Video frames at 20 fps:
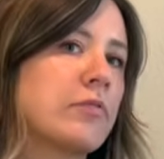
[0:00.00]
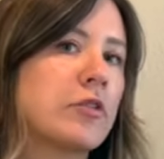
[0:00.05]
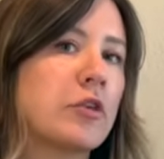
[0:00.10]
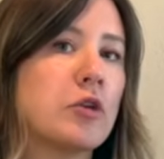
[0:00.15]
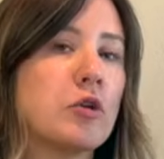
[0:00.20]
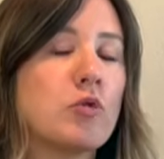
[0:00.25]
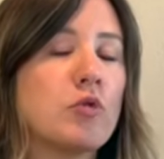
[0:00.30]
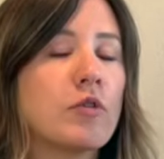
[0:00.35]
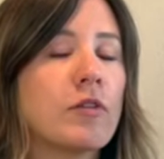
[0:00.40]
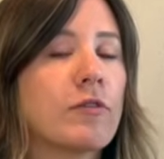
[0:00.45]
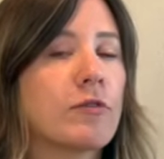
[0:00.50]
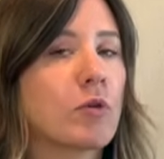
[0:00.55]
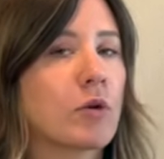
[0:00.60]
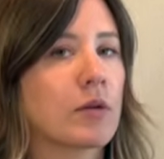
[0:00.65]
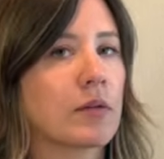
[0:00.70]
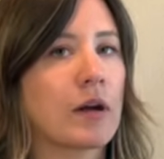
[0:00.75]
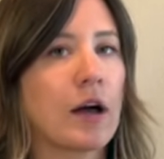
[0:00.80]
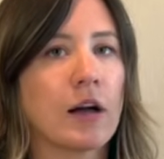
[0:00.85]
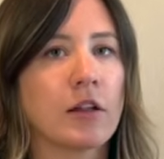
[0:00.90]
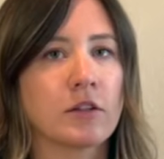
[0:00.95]

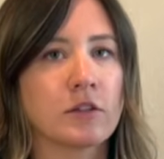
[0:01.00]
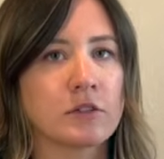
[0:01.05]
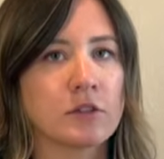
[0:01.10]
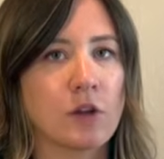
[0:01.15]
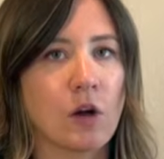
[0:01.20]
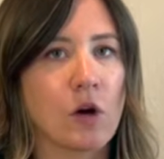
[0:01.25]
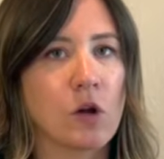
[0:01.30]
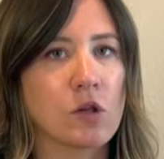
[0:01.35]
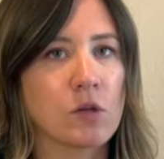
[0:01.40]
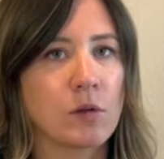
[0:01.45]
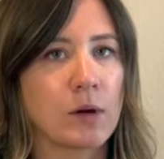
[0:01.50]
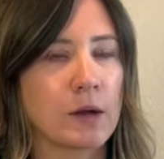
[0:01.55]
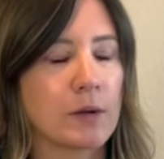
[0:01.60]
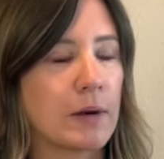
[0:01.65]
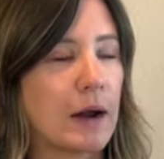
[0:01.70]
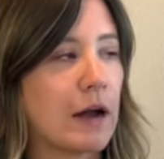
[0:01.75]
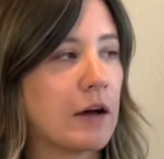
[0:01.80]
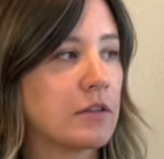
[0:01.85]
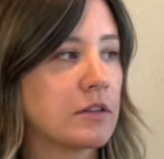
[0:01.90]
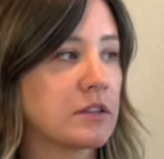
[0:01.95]
uniform colors all the way
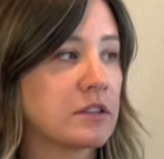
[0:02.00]
around.